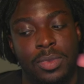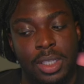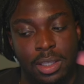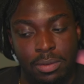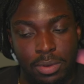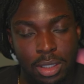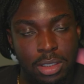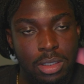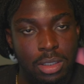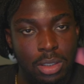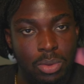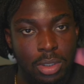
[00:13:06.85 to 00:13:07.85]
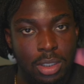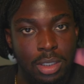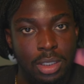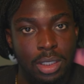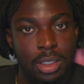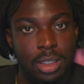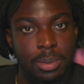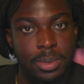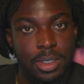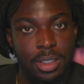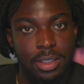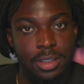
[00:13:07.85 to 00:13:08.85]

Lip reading: eventually we're gonna get an uptick.